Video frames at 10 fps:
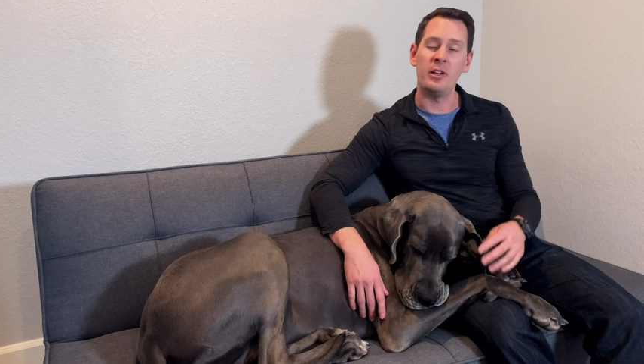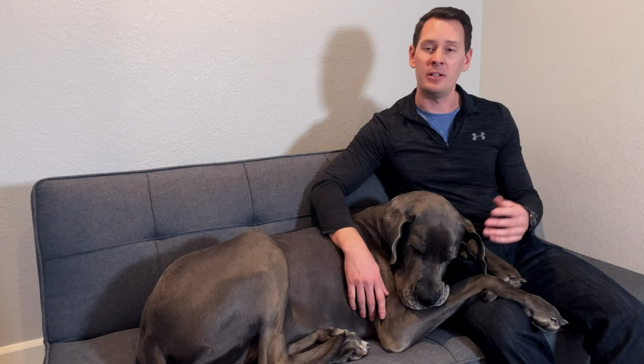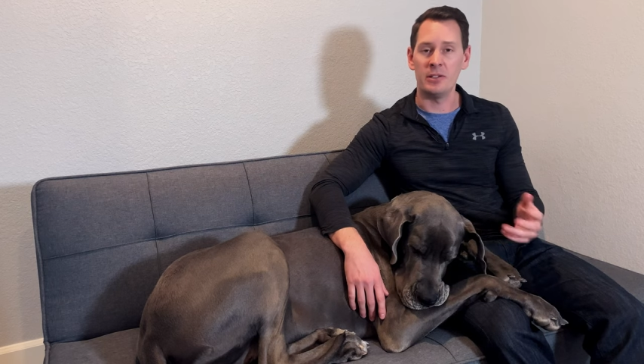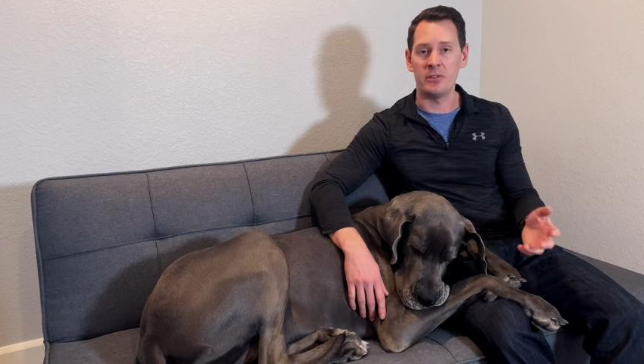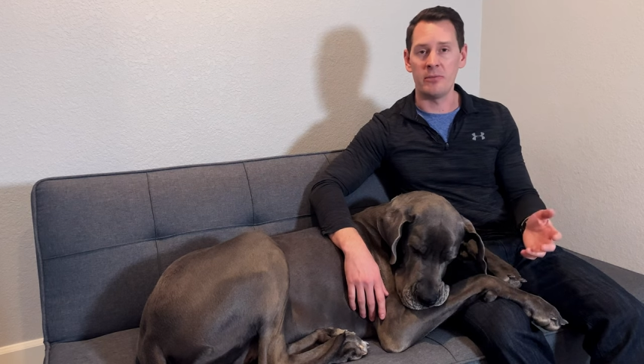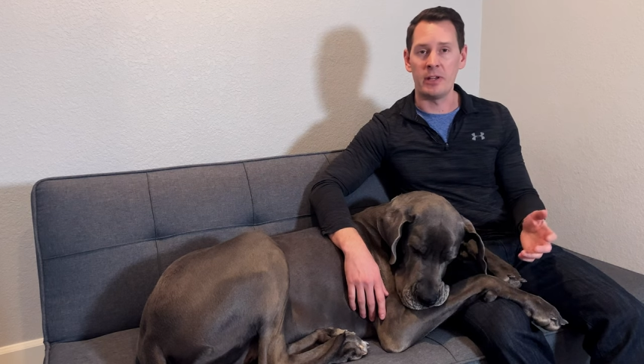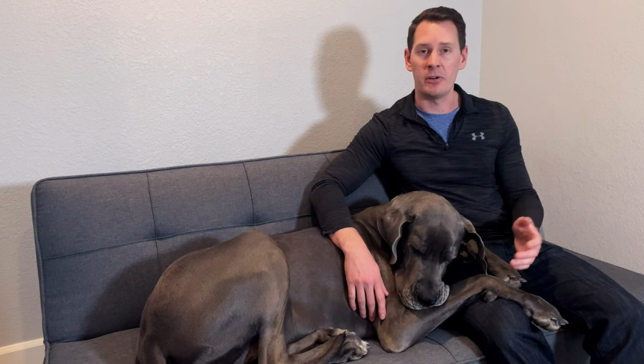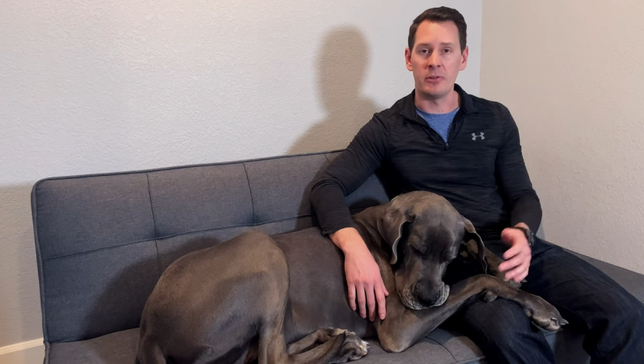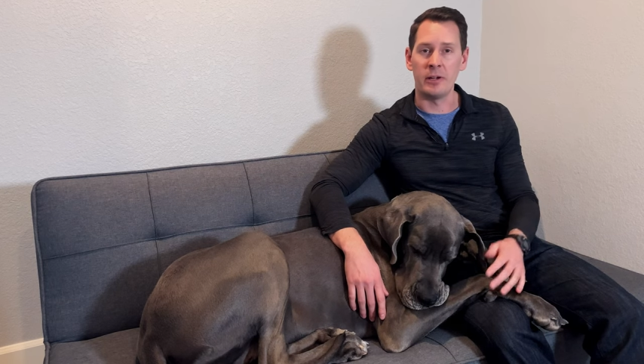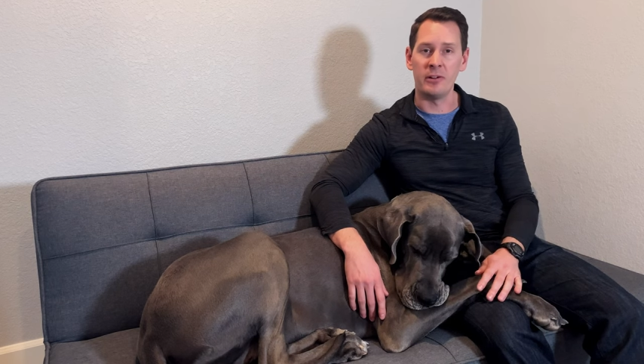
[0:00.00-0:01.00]
Dane into the
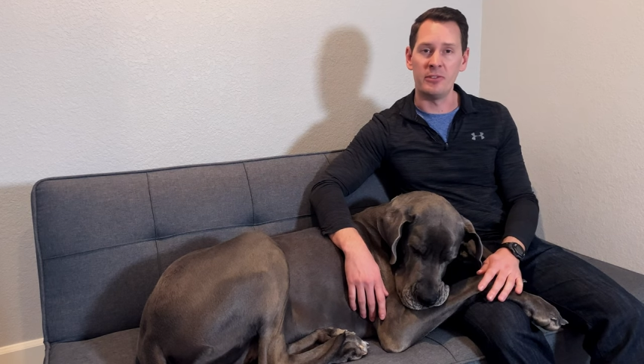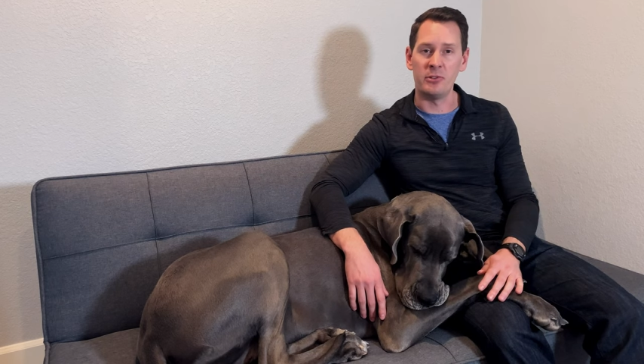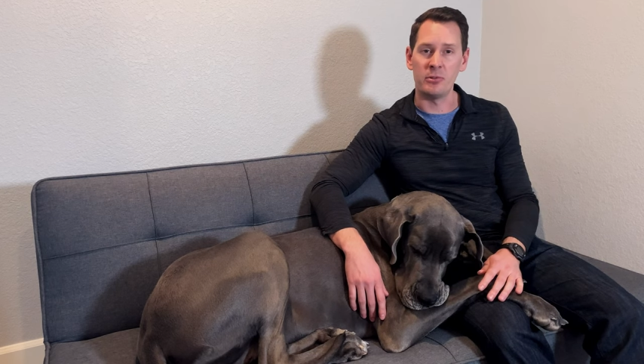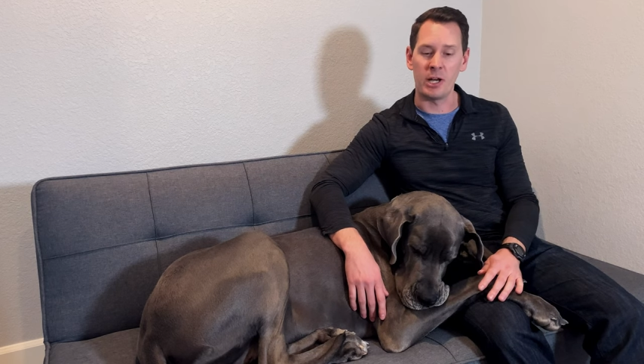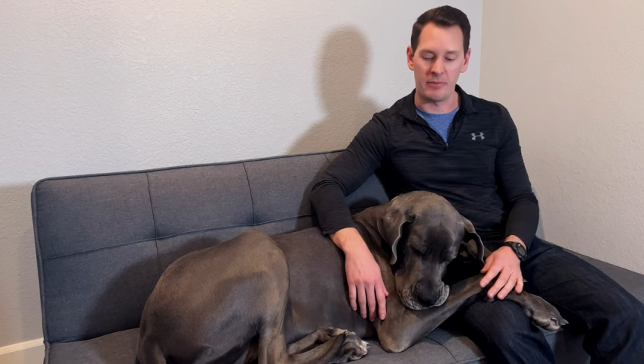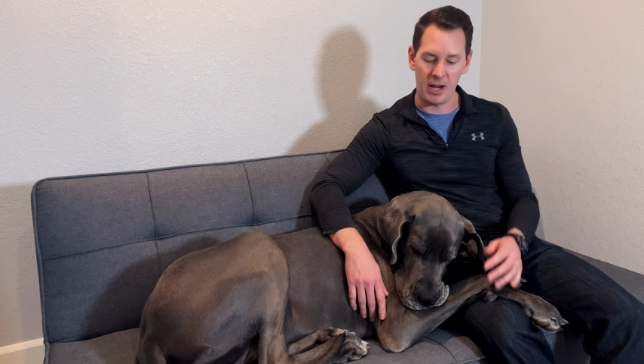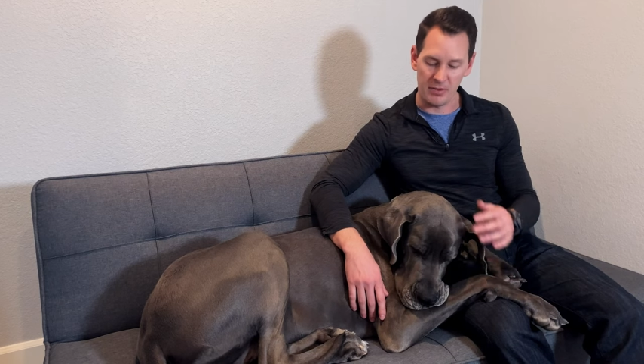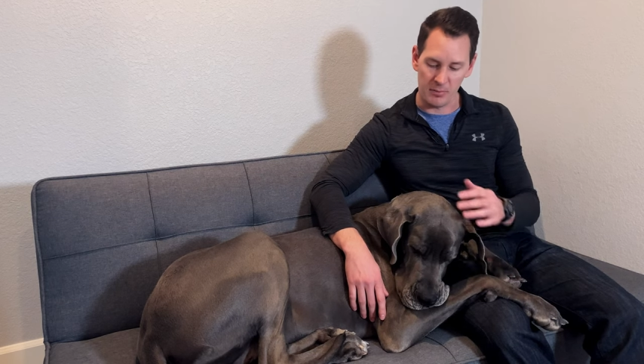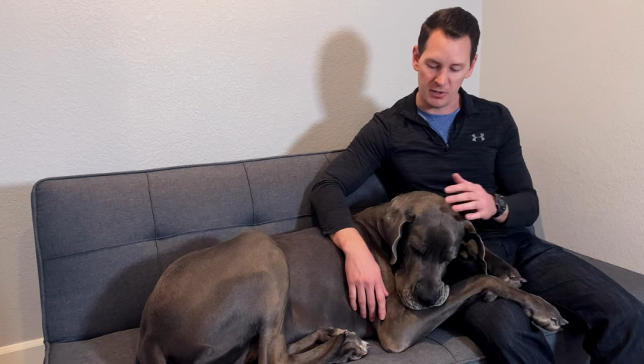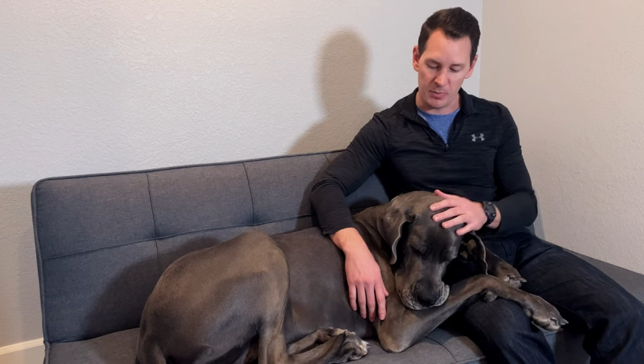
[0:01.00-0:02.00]
veterinarian to kind of
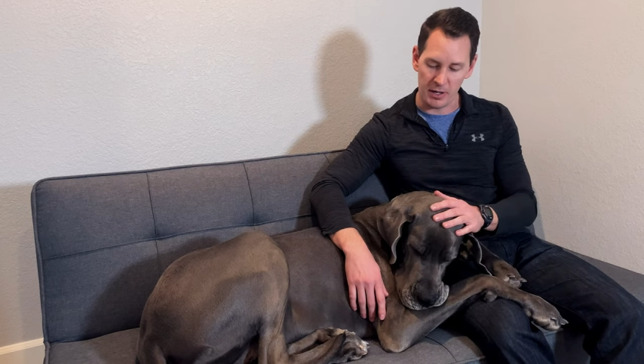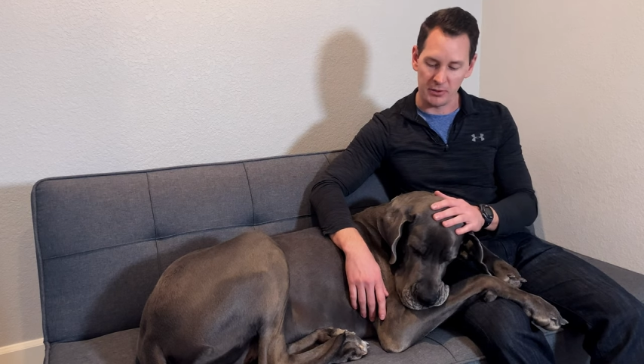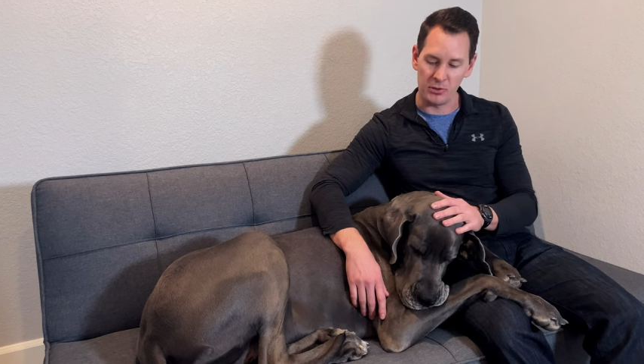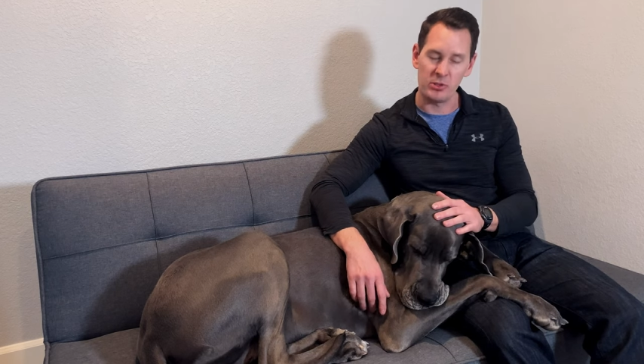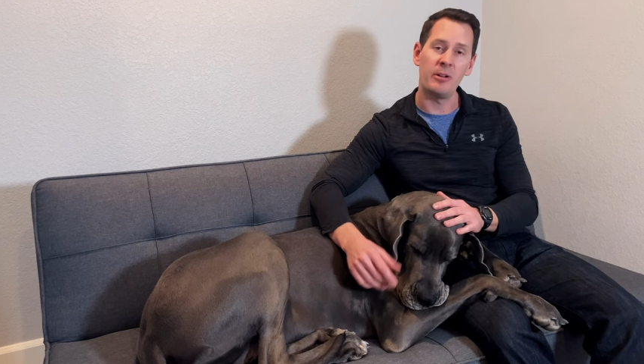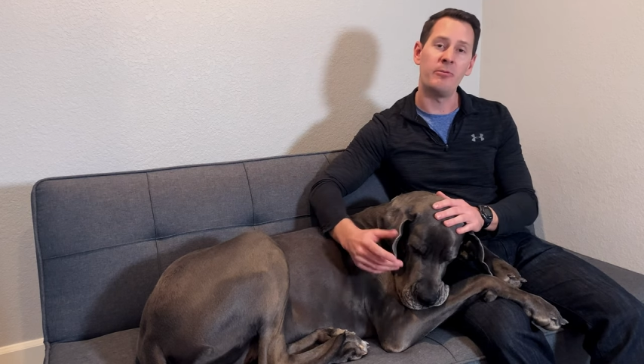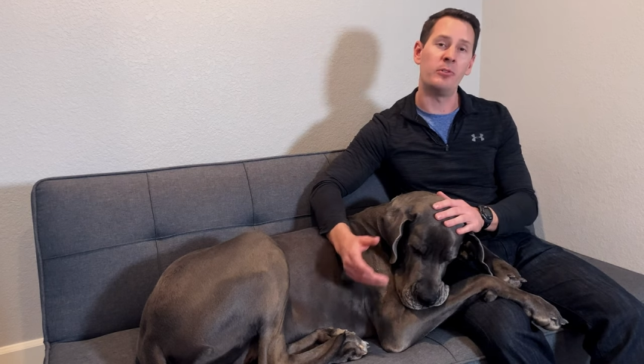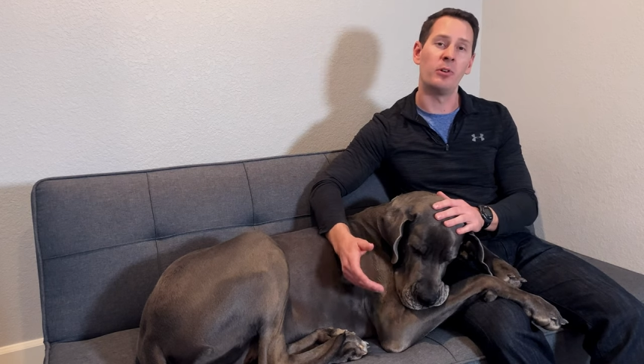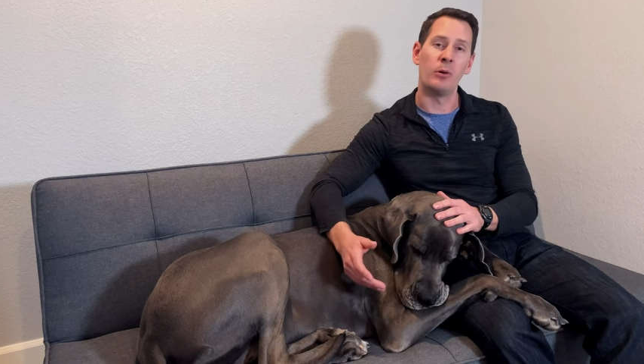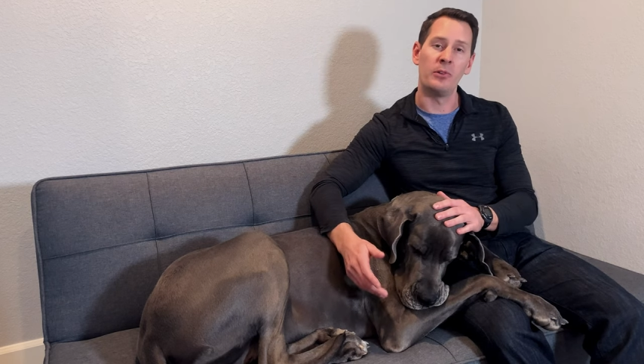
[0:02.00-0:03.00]
have them inspected and try to
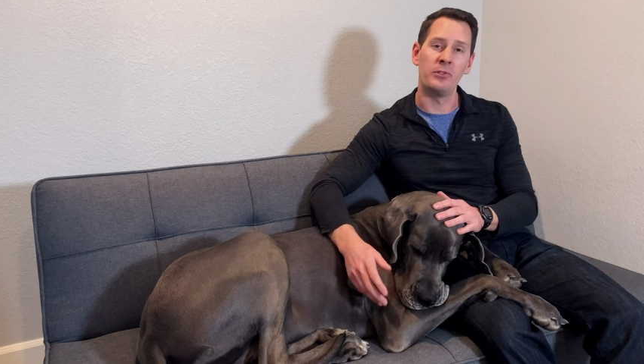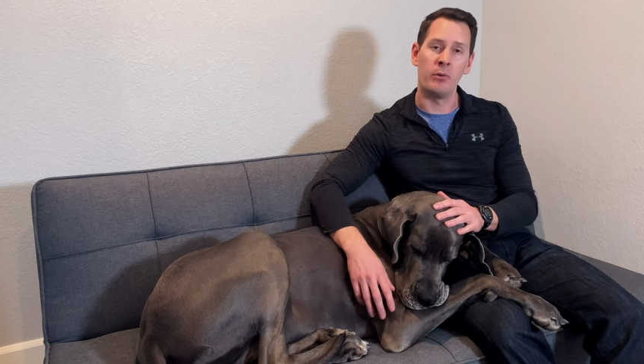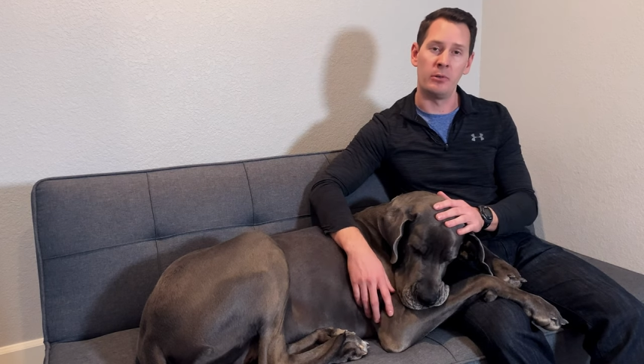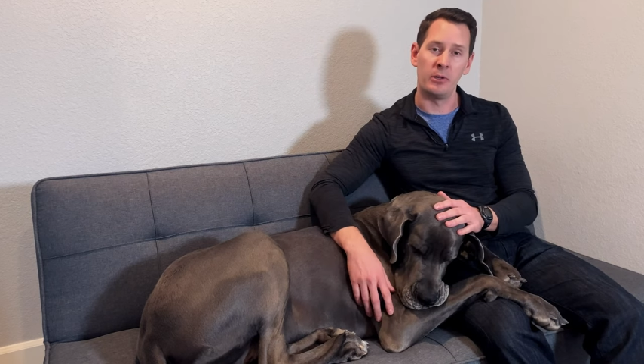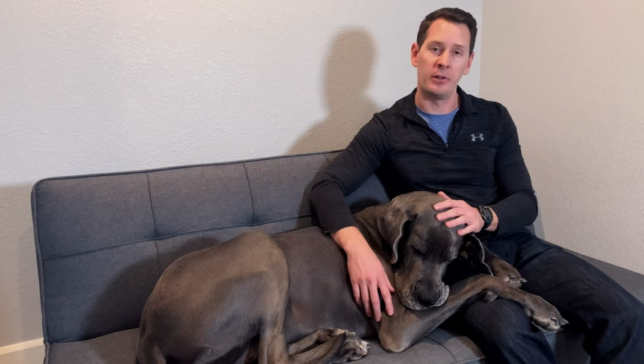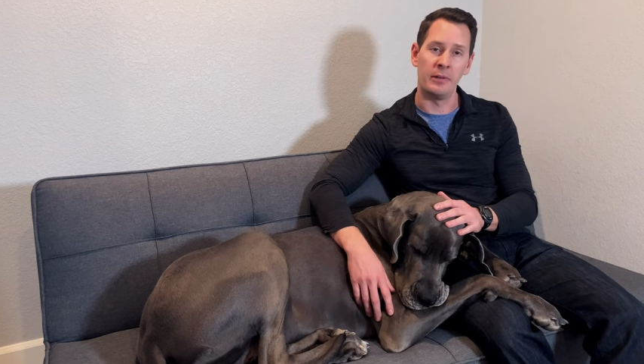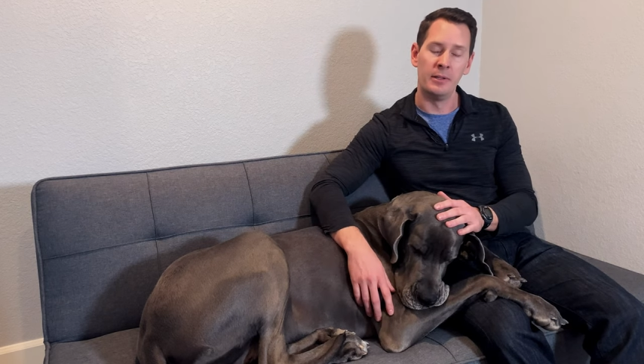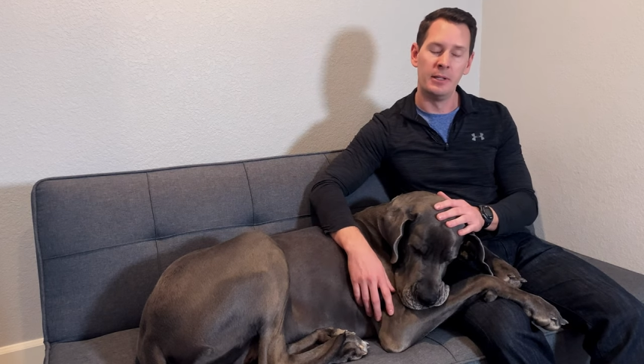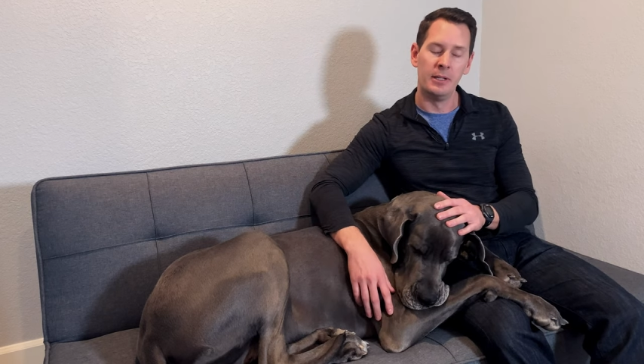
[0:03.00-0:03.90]
figure out what's going on.